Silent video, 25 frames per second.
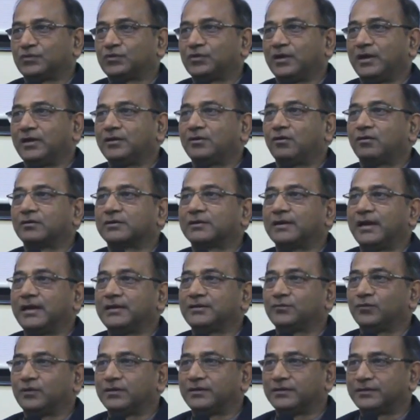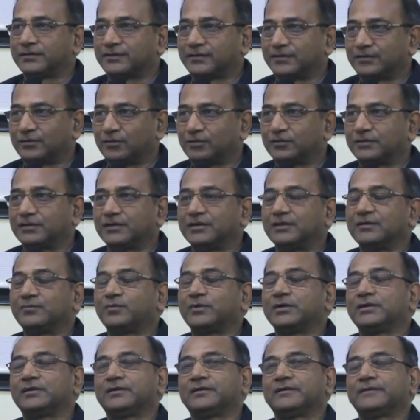So I organized one discussion on
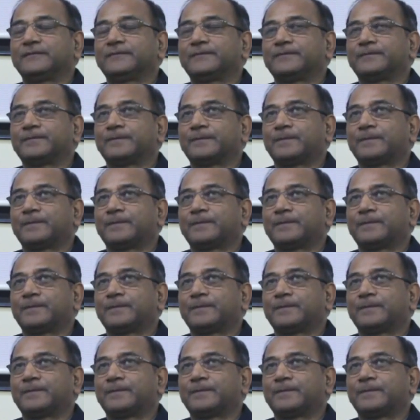3D printing.